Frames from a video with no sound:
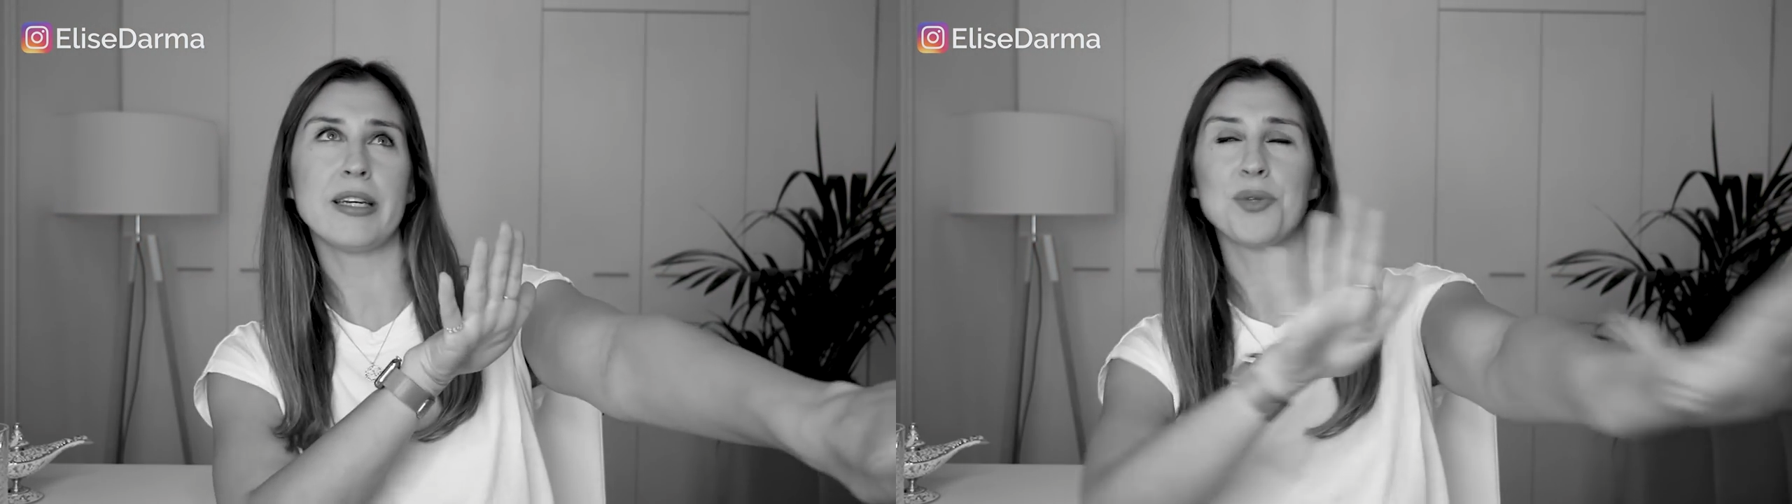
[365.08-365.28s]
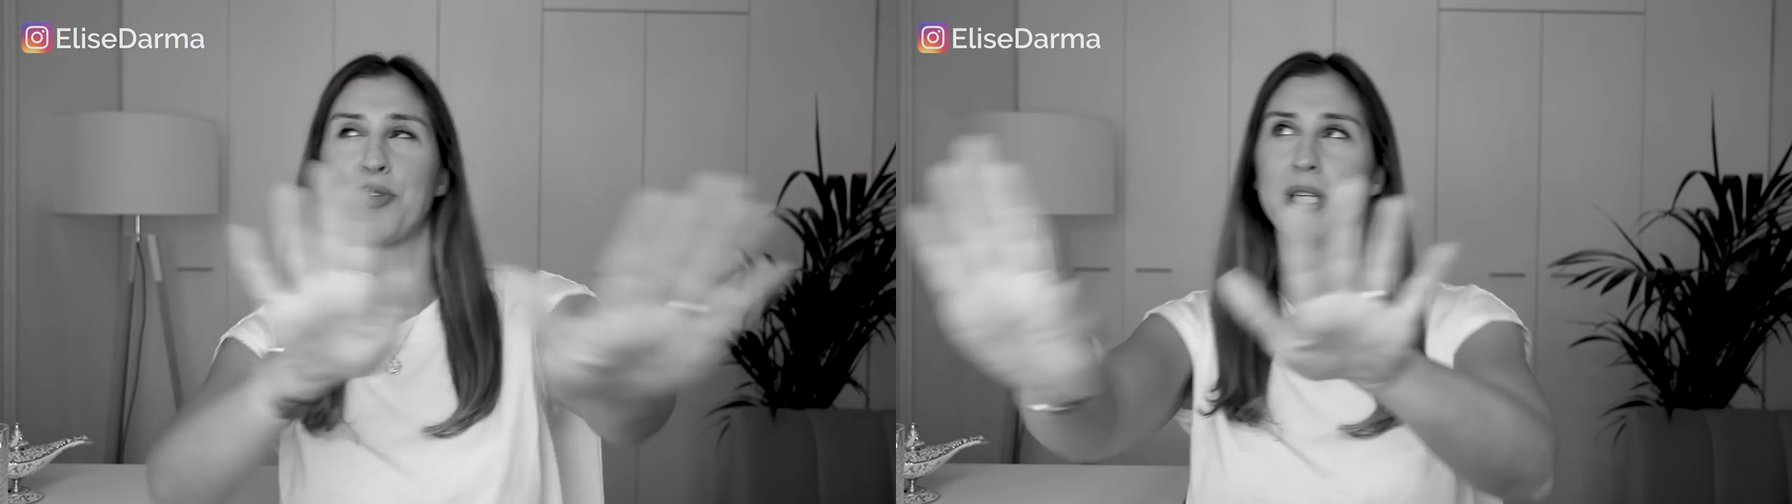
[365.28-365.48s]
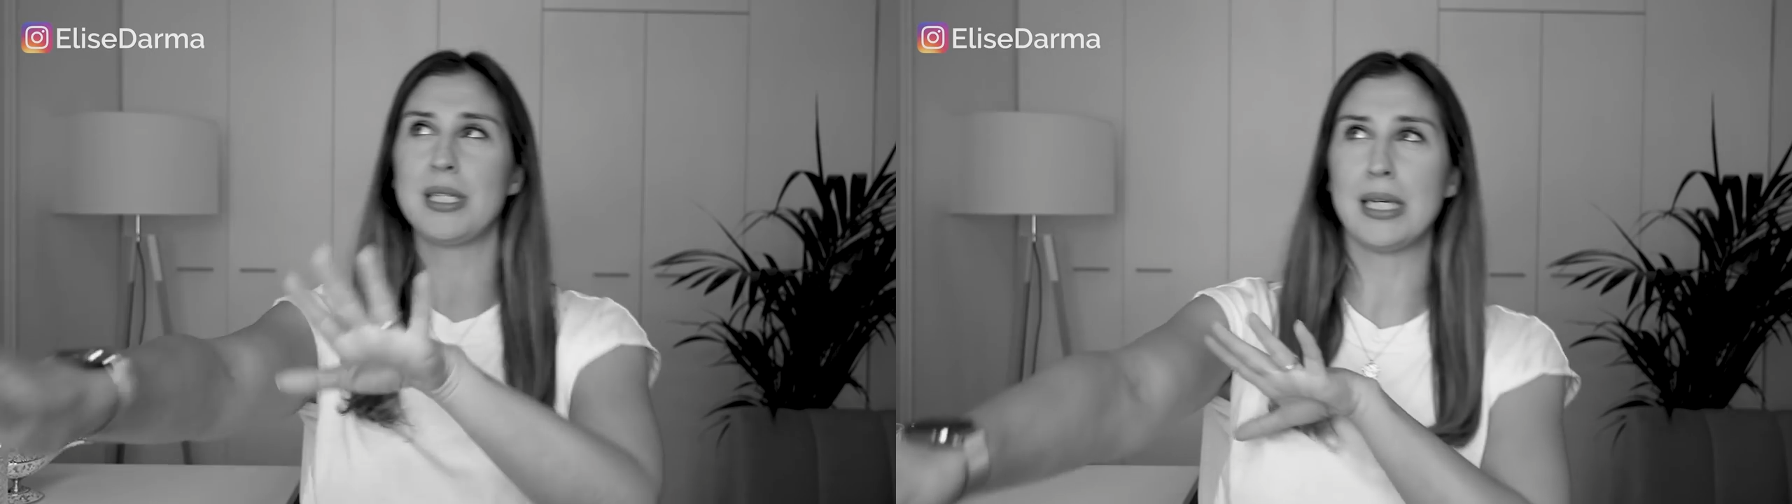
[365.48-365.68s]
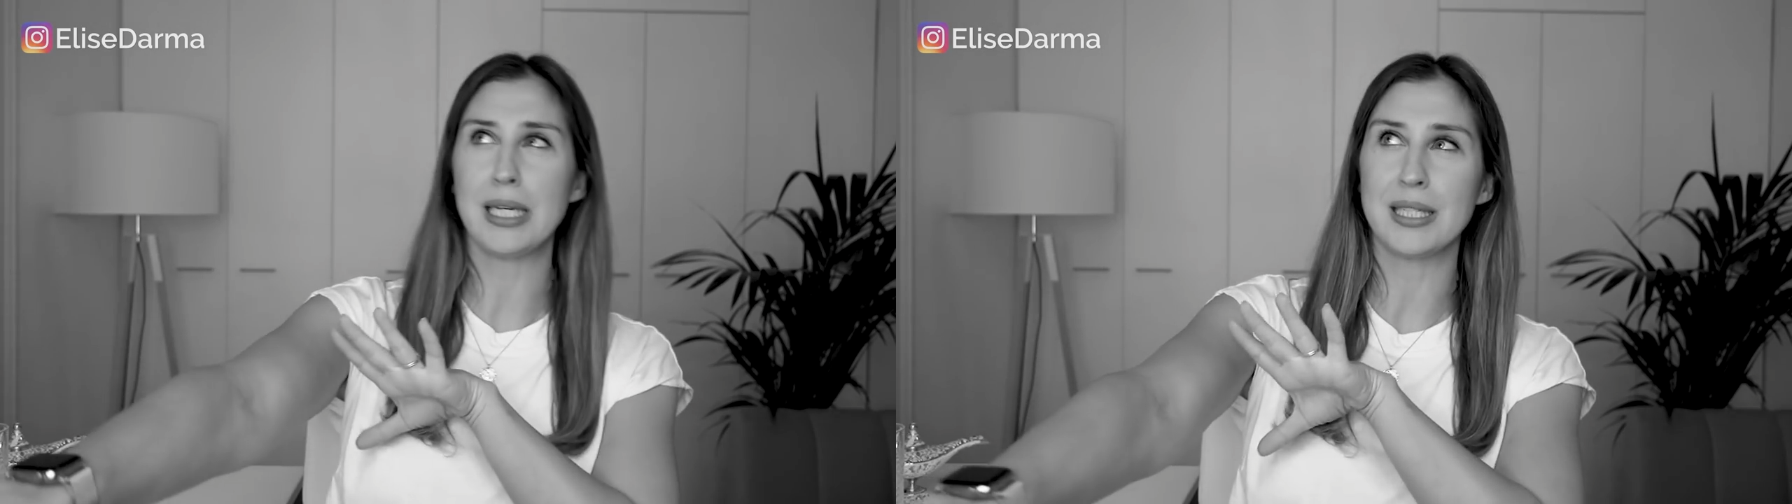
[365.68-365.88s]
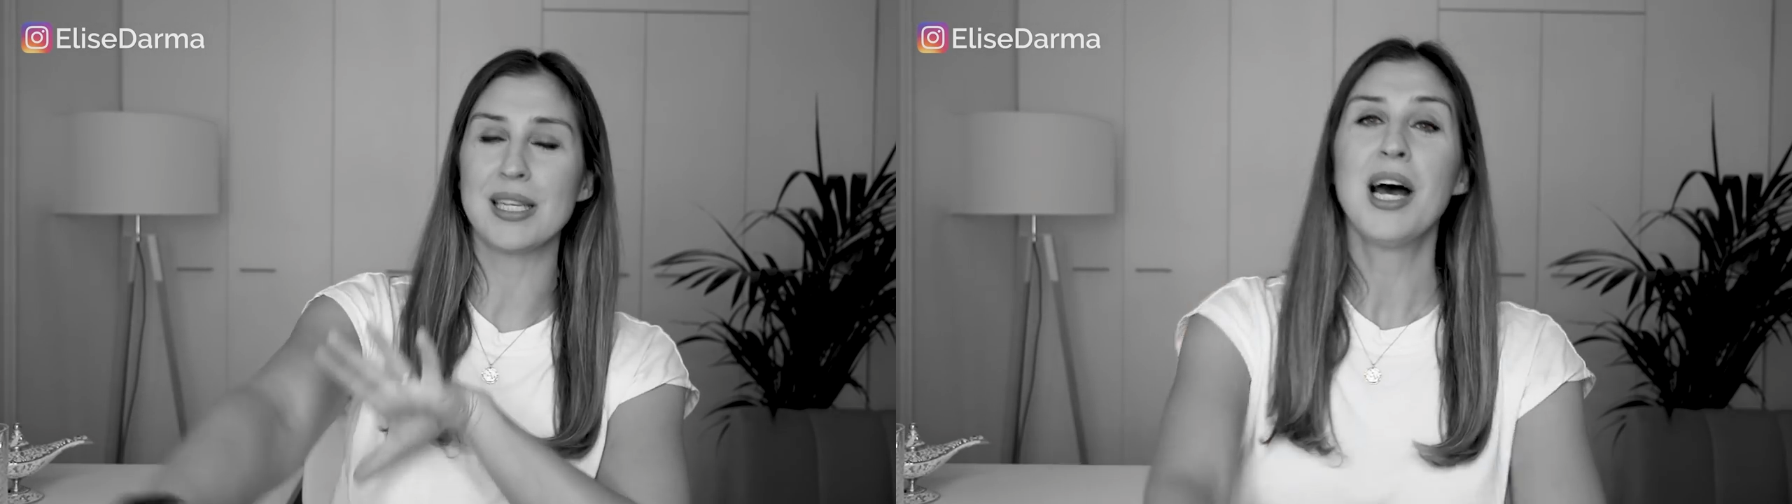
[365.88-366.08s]
It's for the
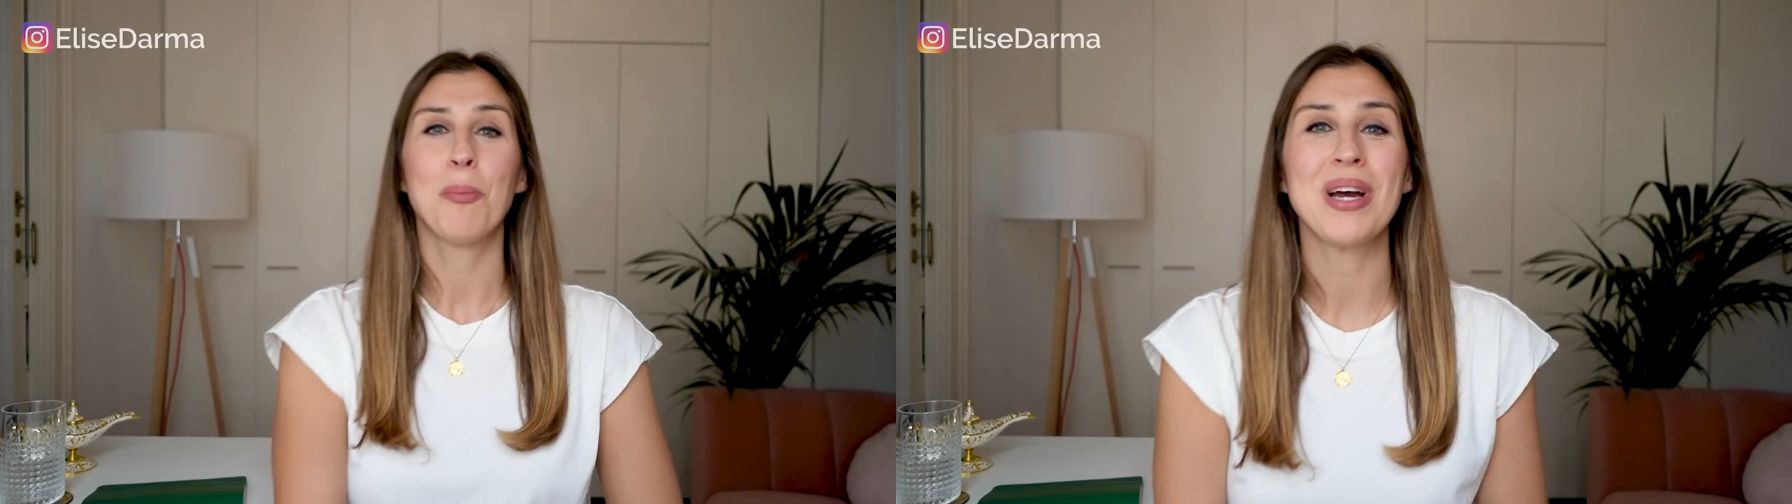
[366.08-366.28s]
teens.